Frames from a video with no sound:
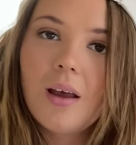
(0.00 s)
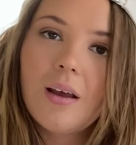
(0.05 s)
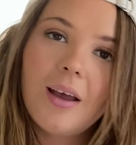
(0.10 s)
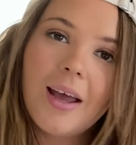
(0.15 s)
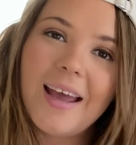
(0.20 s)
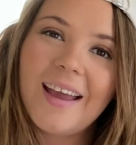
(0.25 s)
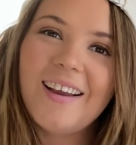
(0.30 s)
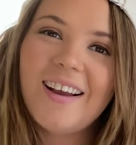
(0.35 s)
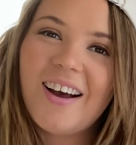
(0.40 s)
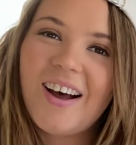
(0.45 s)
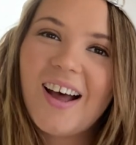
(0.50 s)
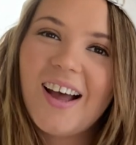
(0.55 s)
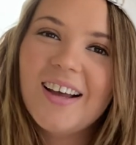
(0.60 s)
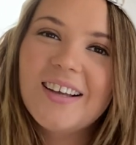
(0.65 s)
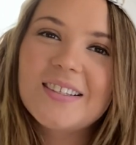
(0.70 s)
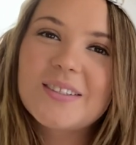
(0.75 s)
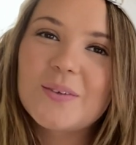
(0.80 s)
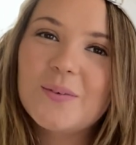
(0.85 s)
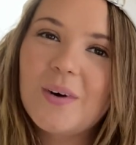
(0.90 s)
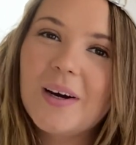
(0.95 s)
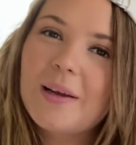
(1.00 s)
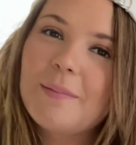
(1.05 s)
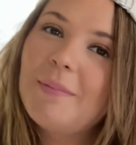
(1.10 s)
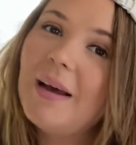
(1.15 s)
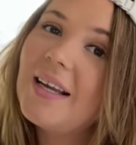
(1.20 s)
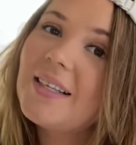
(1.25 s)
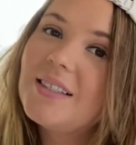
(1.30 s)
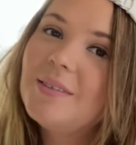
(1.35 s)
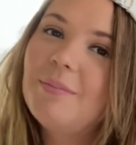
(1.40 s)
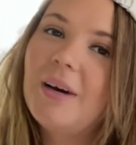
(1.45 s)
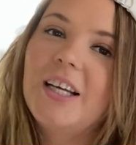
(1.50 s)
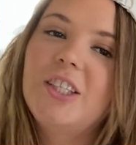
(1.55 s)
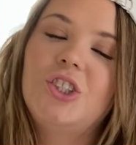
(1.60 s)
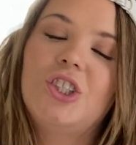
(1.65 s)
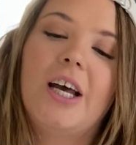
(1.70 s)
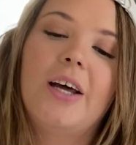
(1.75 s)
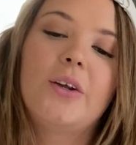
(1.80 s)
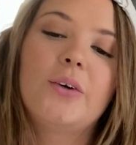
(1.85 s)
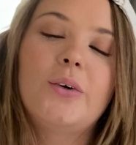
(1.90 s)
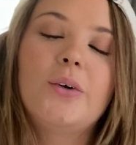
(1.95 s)
Hey guys, welcome back to my
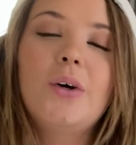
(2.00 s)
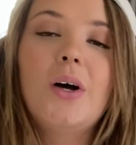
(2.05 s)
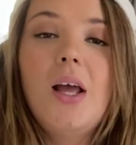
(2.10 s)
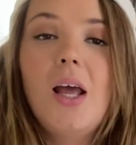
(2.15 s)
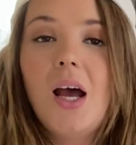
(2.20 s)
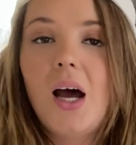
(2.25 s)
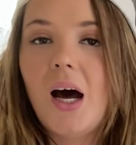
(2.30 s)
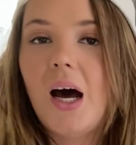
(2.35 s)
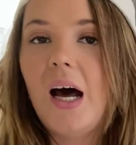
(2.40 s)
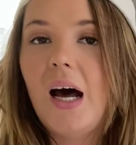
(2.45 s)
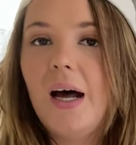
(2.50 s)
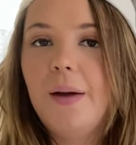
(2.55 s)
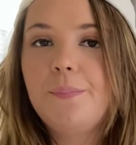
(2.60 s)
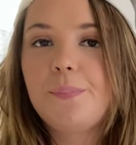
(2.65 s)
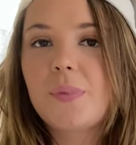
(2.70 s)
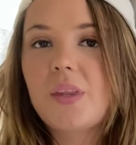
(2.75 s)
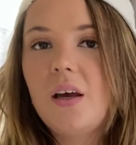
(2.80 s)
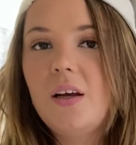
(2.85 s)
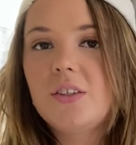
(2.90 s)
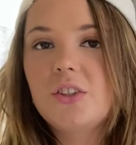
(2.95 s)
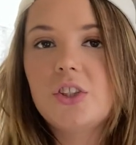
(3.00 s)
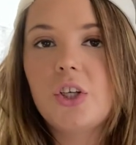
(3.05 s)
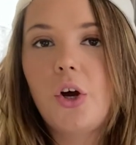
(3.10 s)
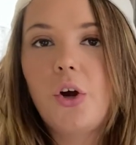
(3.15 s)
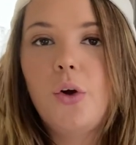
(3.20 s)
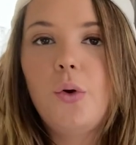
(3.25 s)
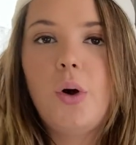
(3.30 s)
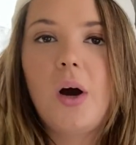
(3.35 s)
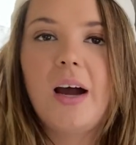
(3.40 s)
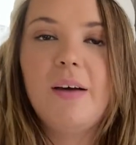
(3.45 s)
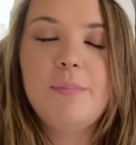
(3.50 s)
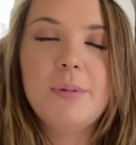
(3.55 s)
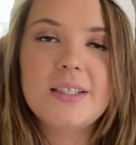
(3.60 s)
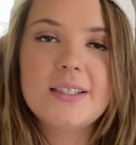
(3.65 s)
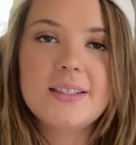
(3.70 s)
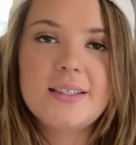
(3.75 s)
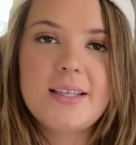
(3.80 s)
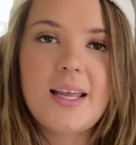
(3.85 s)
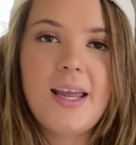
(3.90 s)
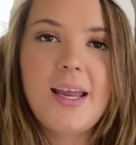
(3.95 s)
channel. Um, so I've been
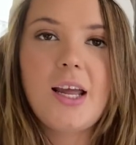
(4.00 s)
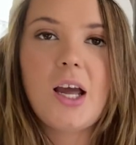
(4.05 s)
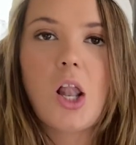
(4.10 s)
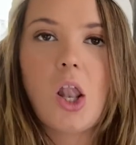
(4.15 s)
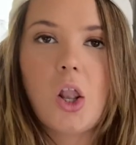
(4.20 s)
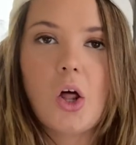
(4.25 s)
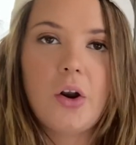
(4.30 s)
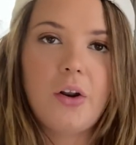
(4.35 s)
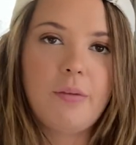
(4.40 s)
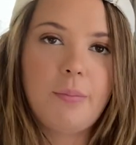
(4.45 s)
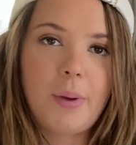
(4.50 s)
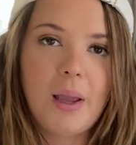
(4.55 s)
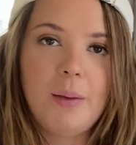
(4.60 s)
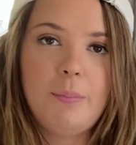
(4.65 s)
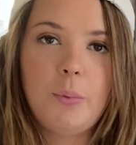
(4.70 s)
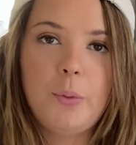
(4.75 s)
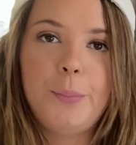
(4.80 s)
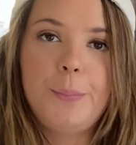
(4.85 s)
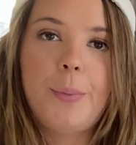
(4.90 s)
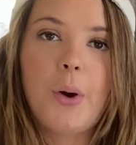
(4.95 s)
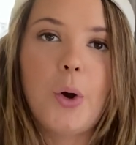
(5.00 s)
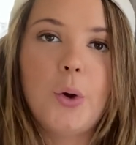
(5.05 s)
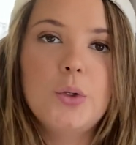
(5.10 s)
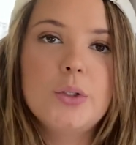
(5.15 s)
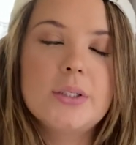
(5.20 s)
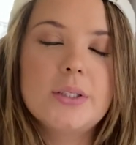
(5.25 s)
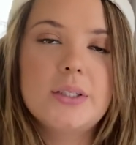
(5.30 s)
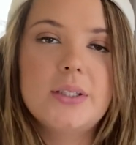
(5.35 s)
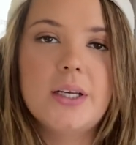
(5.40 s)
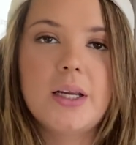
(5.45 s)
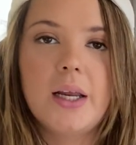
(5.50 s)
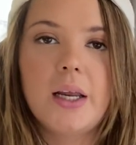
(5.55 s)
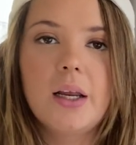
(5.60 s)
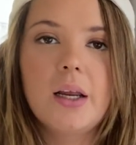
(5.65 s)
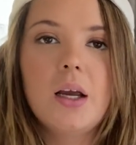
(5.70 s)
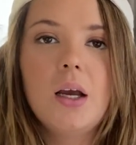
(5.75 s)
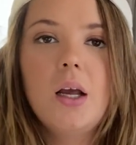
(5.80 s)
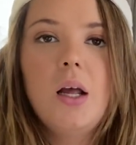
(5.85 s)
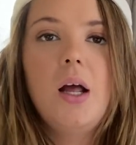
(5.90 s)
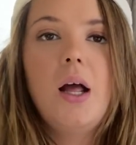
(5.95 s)
seeing a lot of people
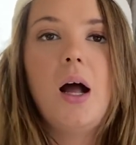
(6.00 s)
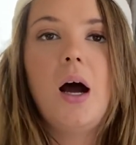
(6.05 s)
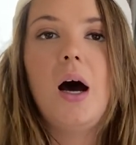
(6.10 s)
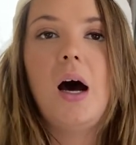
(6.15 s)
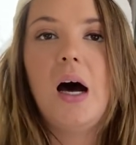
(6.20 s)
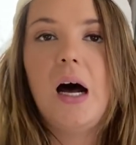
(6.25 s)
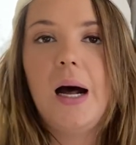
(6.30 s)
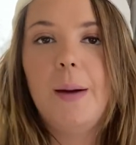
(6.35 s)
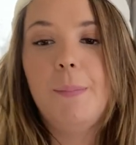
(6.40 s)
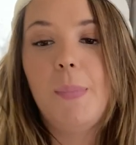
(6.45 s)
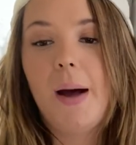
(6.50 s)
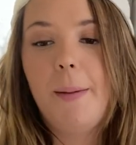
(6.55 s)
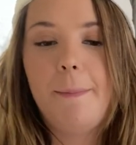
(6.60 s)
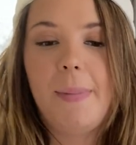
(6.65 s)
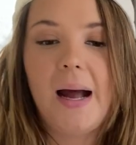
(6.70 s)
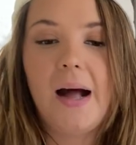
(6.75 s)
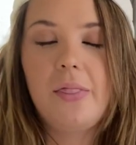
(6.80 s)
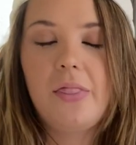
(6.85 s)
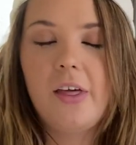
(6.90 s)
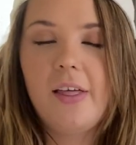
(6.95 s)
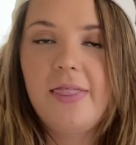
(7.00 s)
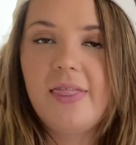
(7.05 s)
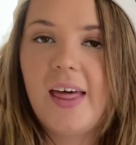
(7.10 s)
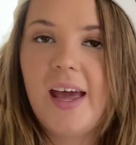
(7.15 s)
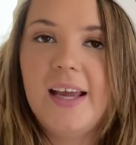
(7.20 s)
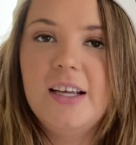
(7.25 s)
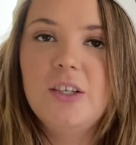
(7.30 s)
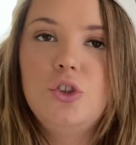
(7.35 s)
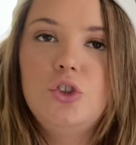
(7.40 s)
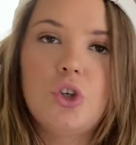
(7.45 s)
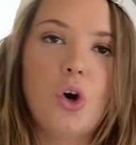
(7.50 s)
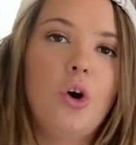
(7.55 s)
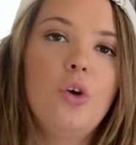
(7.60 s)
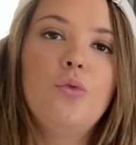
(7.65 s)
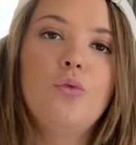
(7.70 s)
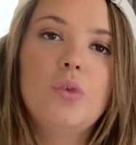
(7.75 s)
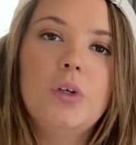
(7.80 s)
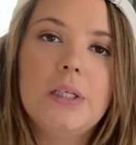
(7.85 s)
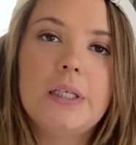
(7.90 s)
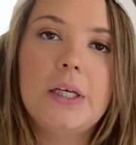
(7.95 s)
posting um, about that they
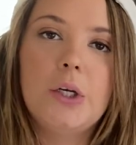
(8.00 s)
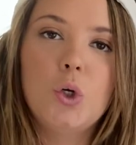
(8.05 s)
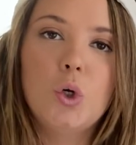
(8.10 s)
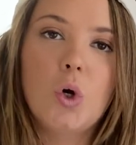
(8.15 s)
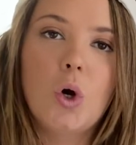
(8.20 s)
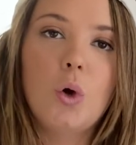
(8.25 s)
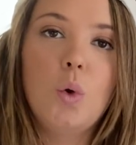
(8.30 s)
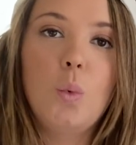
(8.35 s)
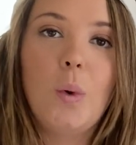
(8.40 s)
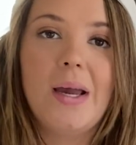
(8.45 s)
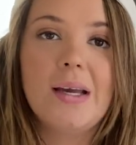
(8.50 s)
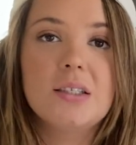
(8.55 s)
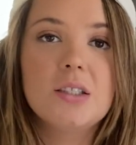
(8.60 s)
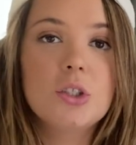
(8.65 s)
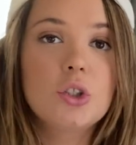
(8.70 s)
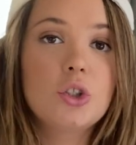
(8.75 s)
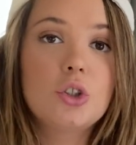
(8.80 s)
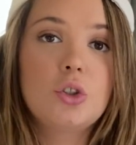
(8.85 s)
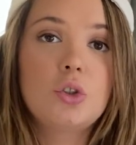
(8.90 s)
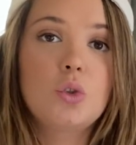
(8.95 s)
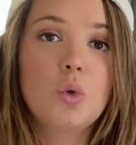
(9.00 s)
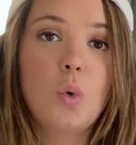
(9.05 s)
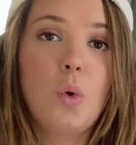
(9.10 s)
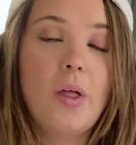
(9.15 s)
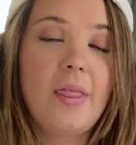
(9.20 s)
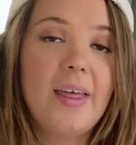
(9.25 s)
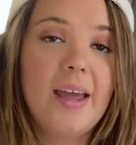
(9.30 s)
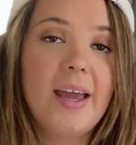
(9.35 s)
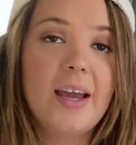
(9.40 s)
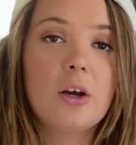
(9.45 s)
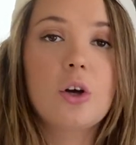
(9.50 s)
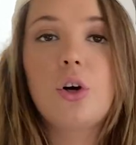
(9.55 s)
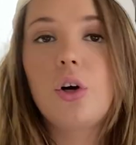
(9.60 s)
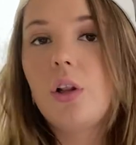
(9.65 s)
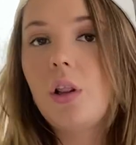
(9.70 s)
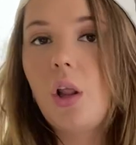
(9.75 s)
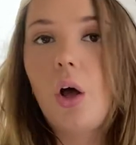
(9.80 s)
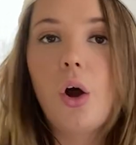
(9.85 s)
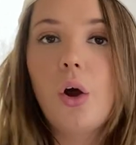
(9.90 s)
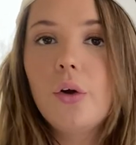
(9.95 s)
don't really know where to store their
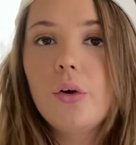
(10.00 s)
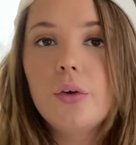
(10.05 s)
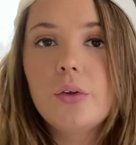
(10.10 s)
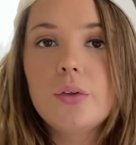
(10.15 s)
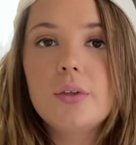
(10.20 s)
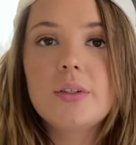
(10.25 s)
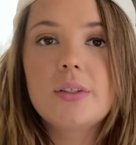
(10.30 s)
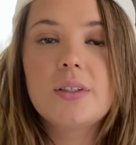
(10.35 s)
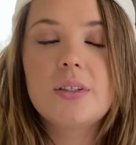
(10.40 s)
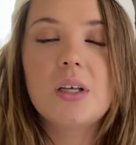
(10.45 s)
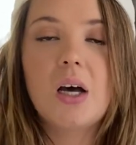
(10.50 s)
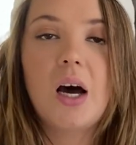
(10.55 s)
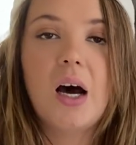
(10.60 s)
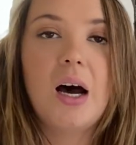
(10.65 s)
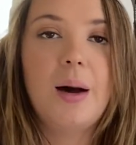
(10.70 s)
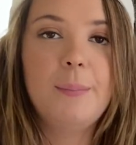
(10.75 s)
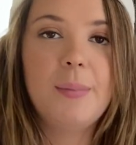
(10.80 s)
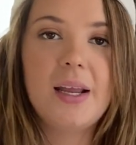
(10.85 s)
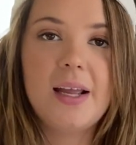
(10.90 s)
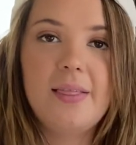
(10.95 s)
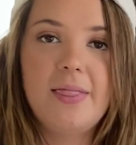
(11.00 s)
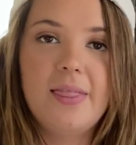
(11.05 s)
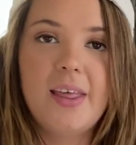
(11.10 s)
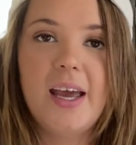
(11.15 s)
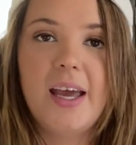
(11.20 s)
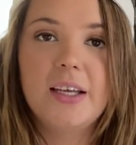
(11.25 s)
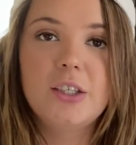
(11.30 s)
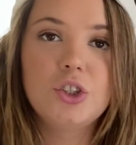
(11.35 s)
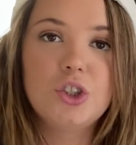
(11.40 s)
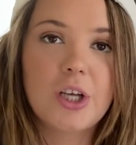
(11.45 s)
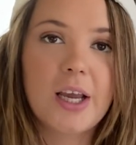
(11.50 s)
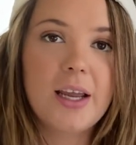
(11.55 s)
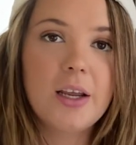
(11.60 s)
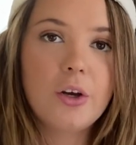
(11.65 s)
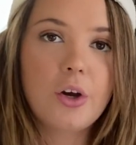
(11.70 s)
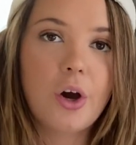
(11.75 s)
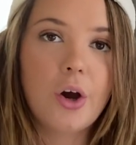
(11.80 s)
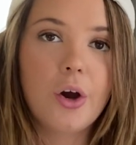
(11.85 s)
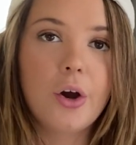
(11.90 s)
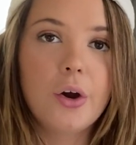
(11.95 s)
clothes um, in their
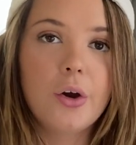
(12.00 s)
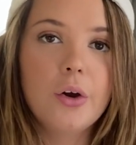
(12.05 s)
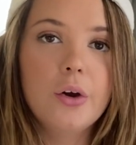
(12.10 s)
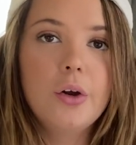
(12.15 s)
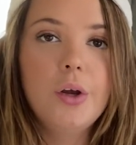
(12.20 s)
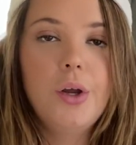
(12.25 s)
Jayco